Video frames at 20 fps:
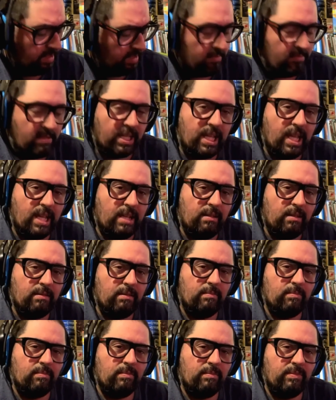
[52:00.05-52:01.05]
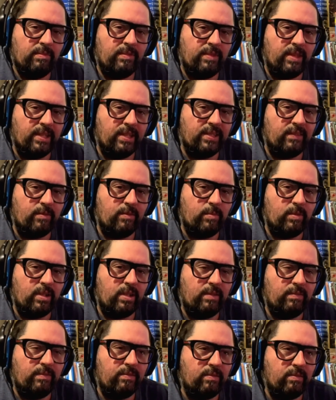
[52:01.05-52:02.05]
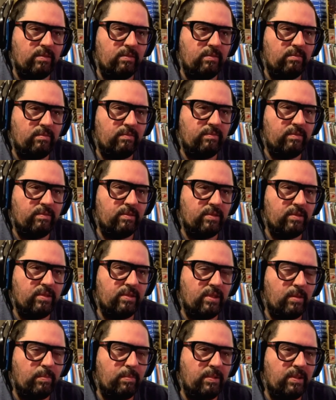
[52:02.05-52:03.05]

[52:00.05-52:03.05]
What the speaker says: Again, thanks everybody for stopping